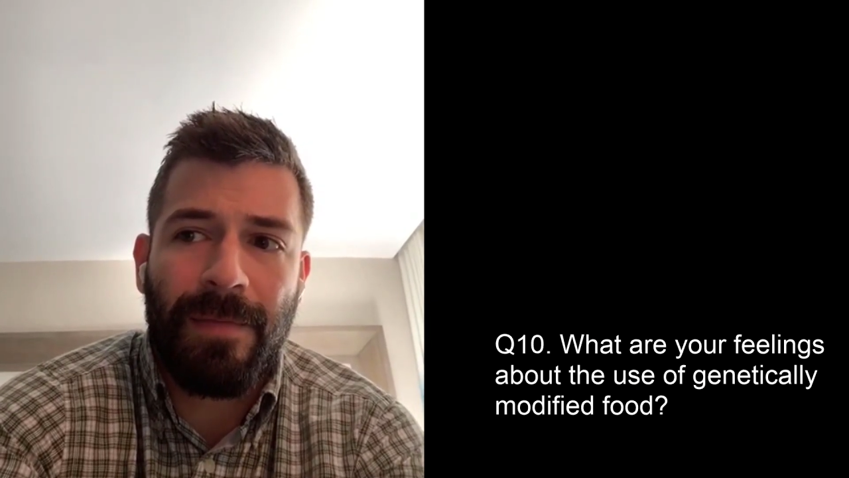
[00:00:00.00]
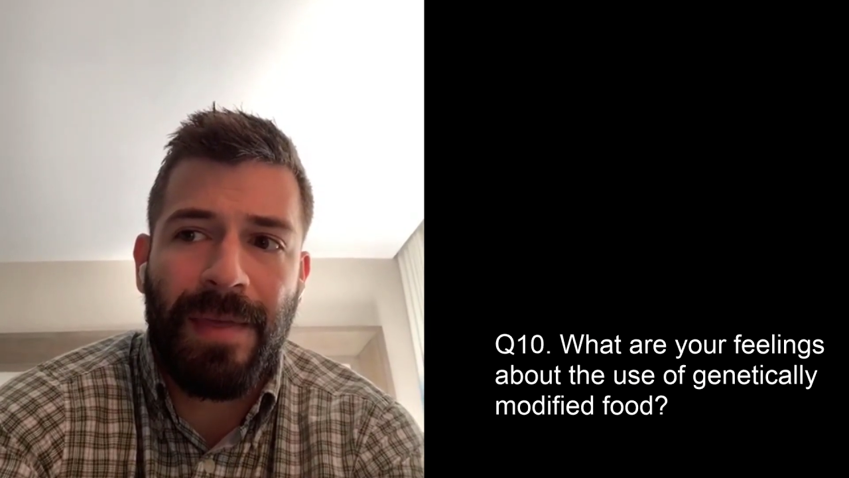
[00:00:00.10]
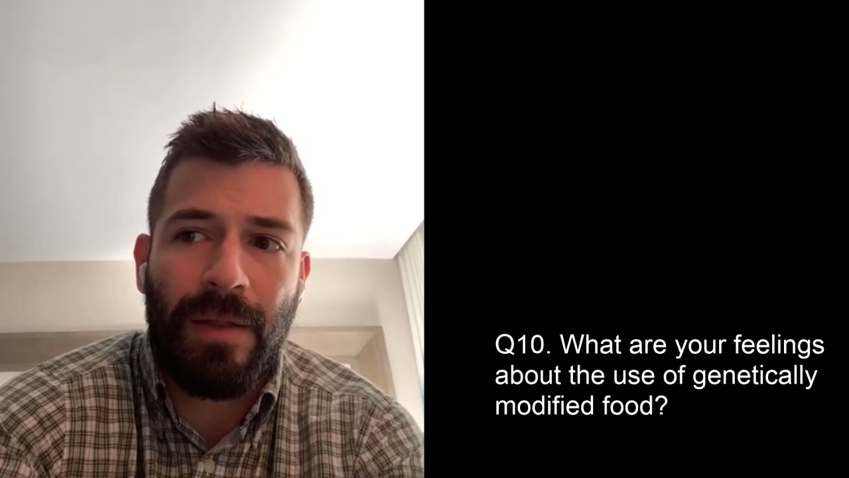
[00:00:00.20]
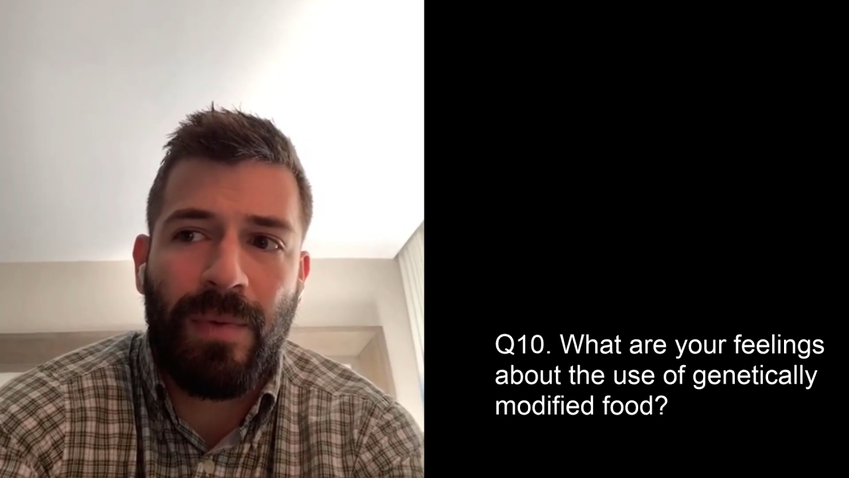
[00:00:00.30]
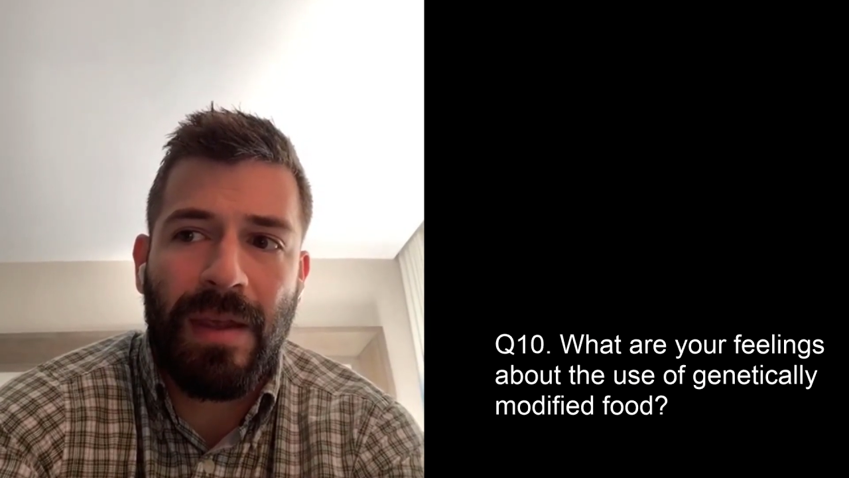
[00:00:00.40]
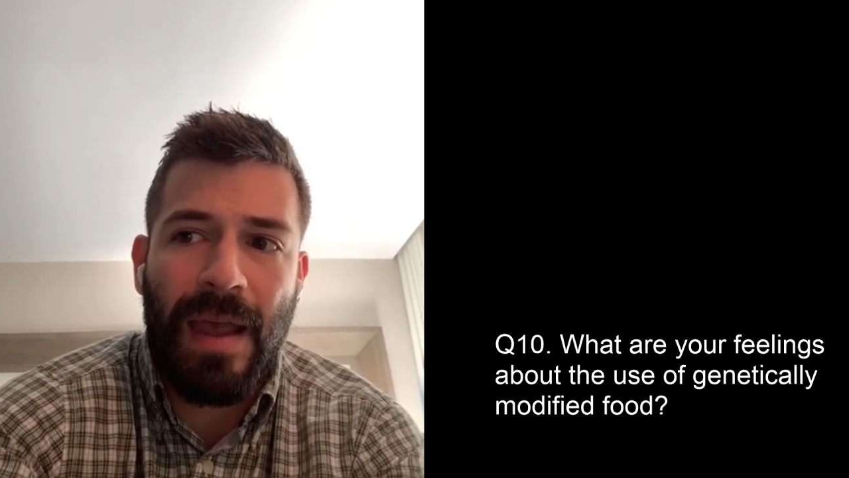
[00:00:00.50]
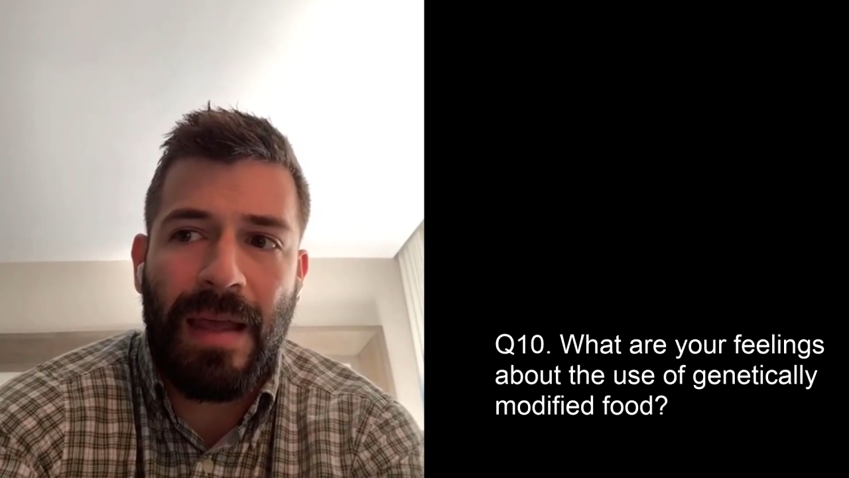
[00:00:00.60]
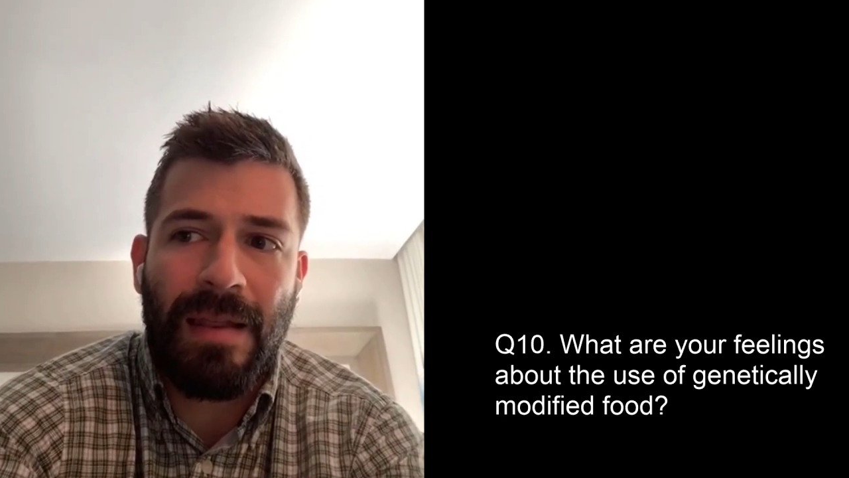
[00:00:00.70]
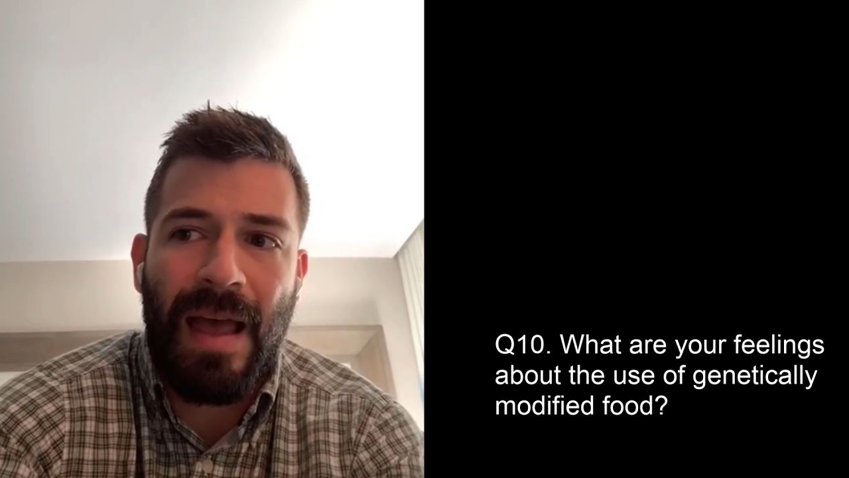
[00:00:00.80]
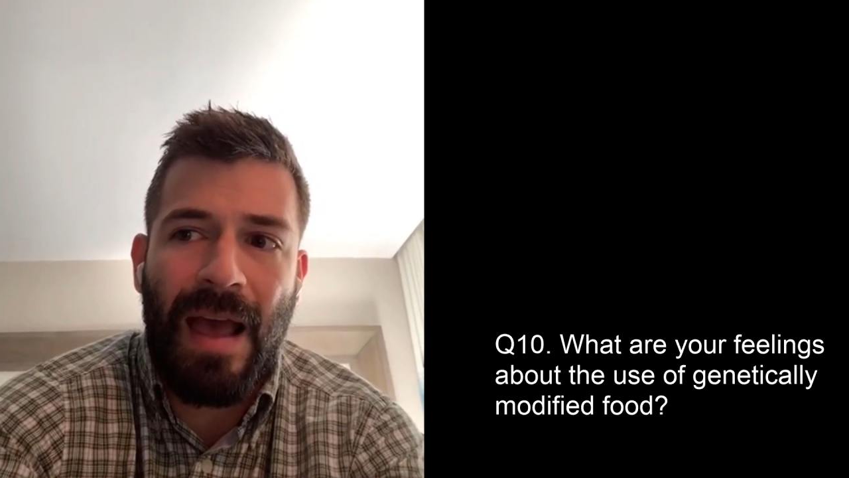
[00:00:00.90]
that we
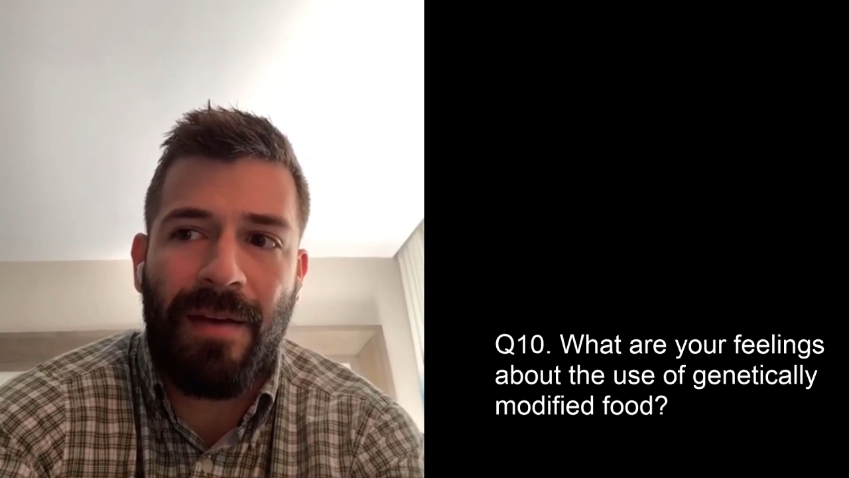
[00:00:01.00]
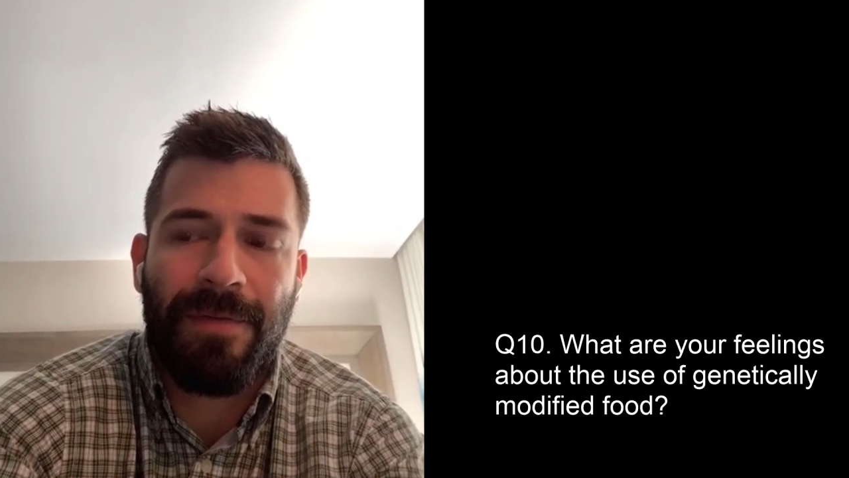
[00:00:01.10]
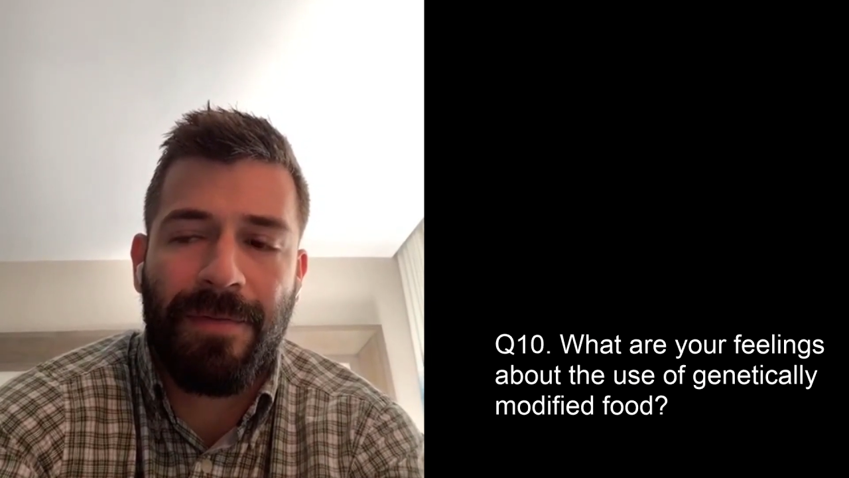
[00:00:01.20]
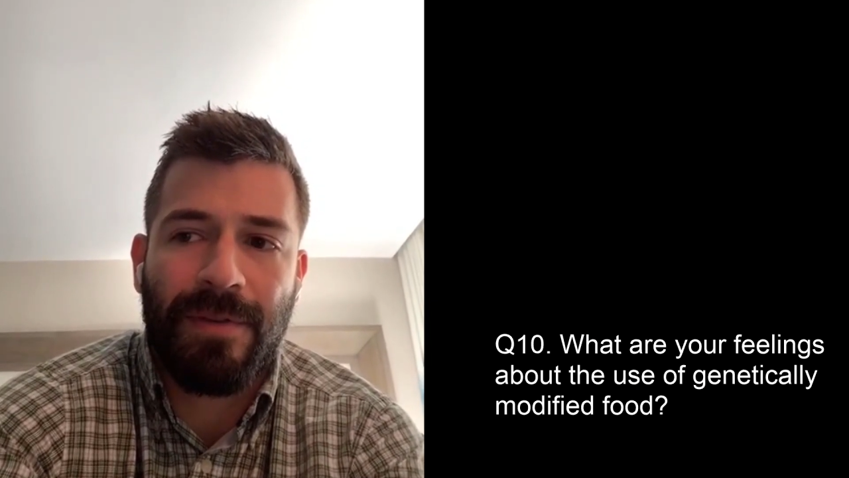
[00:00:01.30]
can have